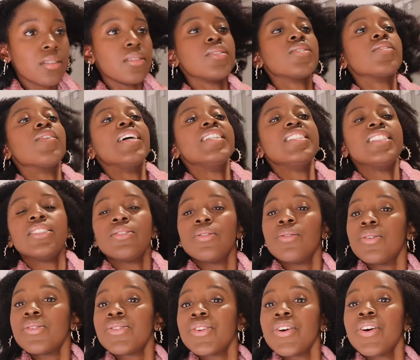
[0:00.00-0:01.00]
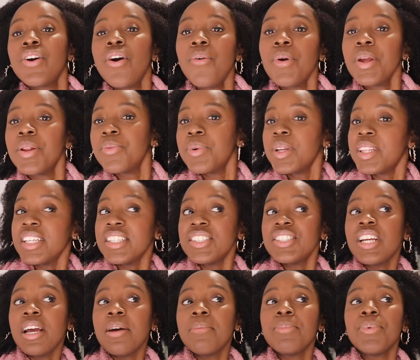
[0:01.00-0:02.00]
So I did also go in with a
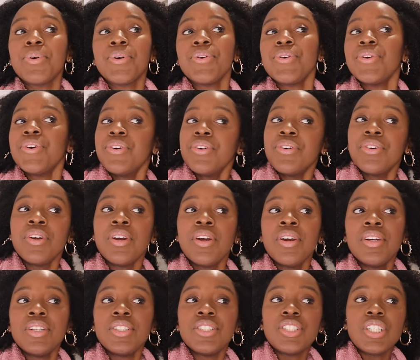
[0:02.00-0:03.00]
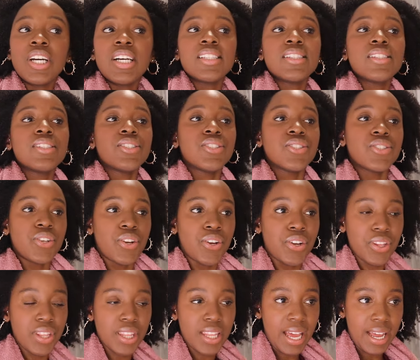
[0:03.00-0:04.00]
shampoo just
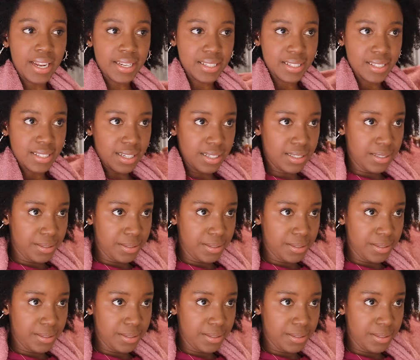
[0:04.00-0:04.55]
so that